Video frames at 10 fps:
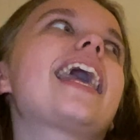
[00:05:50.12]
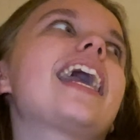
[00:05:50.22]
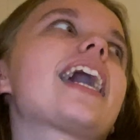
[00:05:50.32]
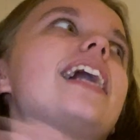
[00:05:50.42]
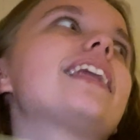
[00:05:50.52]

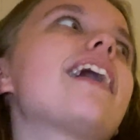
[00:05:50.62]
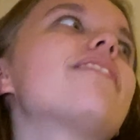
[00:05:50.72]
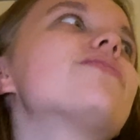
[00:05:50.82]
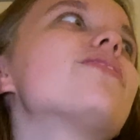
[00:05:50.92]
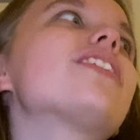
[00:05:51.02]
And I have
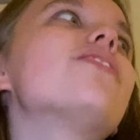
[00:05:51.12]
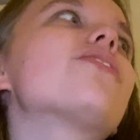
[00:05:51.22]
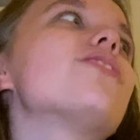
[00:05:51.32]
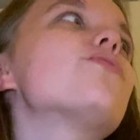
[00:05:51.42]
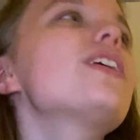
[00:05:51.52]
this really cute
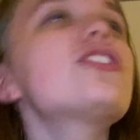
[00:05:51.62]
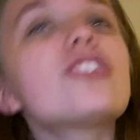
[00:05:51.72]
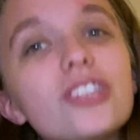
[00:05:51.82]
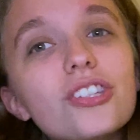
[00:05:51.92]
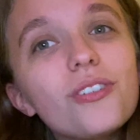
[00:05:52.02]

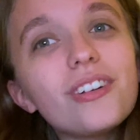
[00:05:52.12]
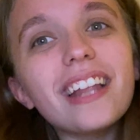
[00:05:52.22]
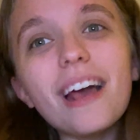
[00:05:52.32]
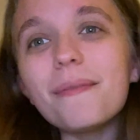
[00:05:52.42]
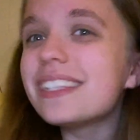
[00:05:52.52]
graduation stole
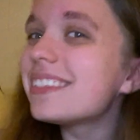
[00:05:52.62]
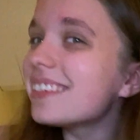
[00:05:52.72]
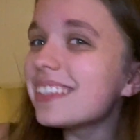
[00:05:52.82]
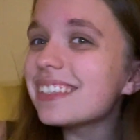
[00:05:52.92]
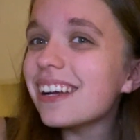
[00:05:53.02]
that I have my
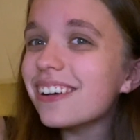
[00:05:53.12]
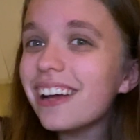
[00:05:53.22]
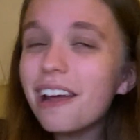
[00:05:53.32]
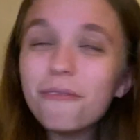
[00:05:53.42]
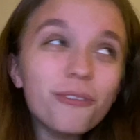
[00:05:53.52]
students
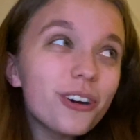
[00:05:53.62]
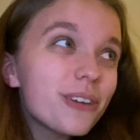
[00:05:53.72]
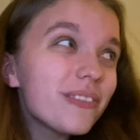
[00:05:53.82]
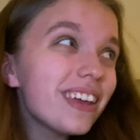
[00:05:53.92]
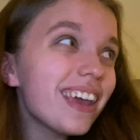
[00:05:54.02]
decorate
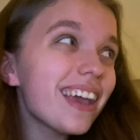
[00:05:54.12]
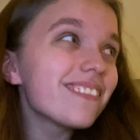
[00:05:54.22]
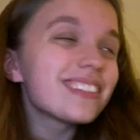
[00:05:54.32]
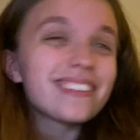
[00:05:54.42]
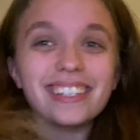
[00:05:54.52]
for me.
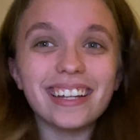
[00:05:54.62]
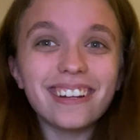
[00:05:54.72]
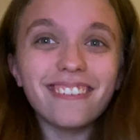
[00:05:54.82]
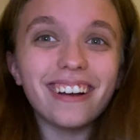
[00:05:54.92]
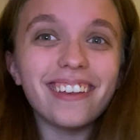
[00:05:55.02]
I'm so excited
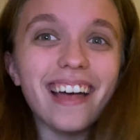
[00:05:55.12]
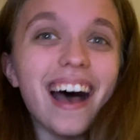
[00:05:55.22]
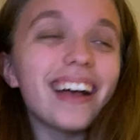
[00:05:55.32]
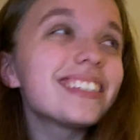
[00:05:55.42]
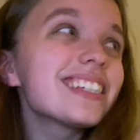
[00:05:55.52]
to wear
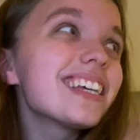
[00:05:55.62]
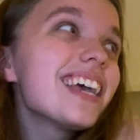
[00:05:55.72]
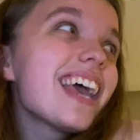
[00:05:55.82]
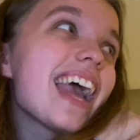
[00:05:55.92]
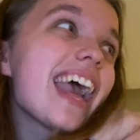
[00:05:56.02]
that.
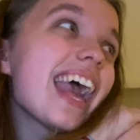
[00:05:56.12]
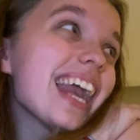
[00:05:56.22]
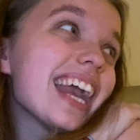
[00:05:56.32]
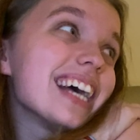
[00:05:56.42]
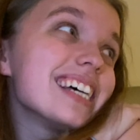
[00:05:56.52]

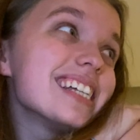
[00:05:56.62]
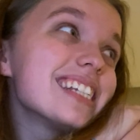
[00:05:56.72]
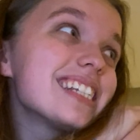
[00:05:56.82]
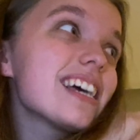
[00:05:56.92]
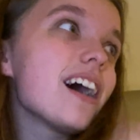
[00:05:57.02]

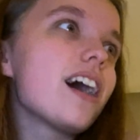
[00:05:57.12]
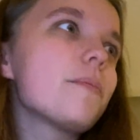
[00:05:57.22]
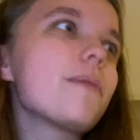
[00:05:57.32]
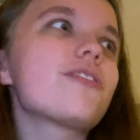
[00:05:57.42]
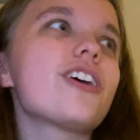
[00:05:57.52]
And
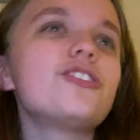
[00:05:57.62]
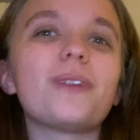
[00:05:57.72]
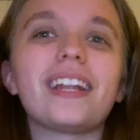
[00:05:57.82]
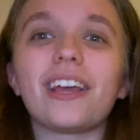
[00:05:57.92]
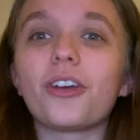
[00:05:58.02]
I'm
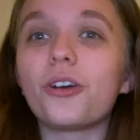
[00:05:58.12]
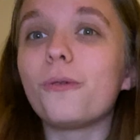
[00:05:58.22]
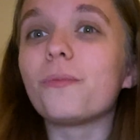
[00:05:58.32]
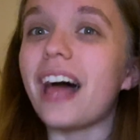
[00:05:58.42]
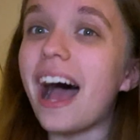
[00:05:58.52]
graduating
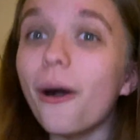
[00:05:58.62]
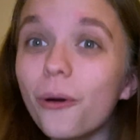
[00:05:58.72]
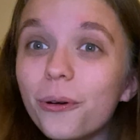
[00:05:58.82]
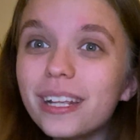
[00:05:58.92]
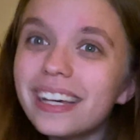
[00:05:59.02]
cum
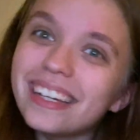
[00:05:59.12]
laude.